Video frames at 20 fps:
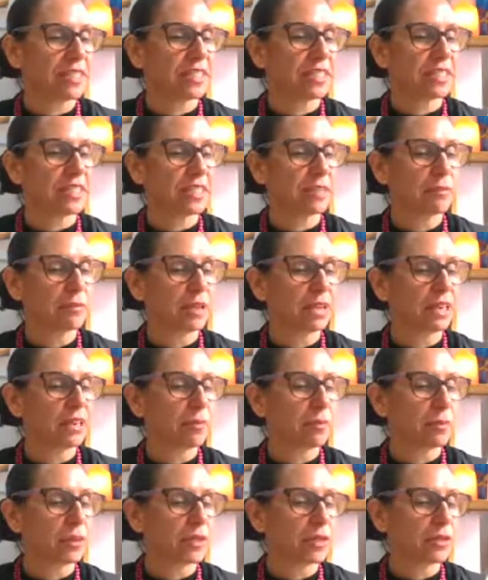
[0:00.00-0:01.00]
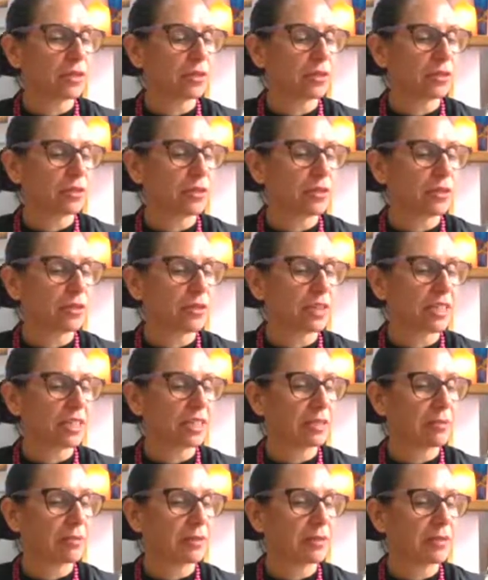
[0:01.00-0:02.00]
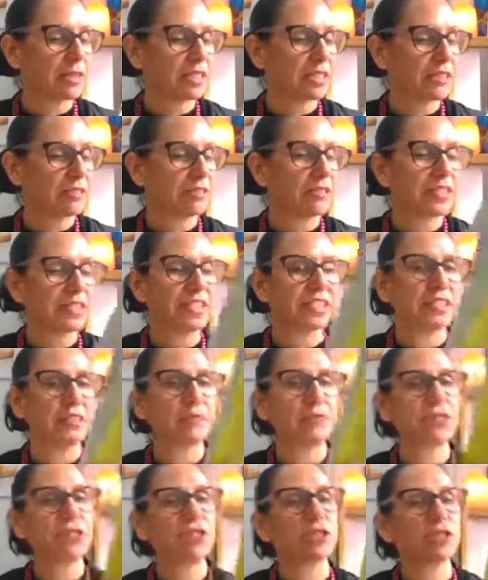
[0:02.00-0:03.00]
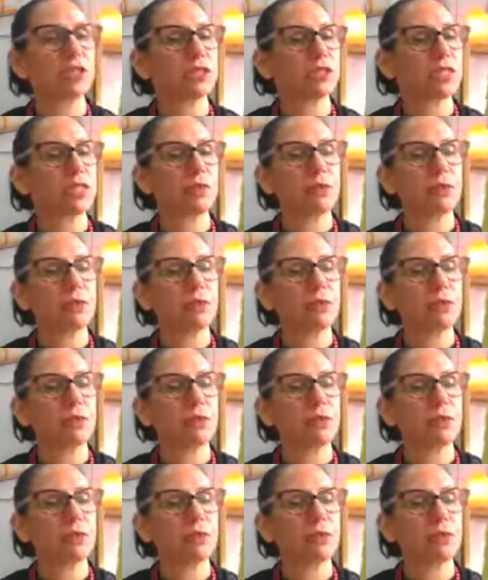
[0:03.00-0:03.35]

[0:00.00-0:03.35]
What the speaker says: celebrating your personal strengths, build self-esteem in children.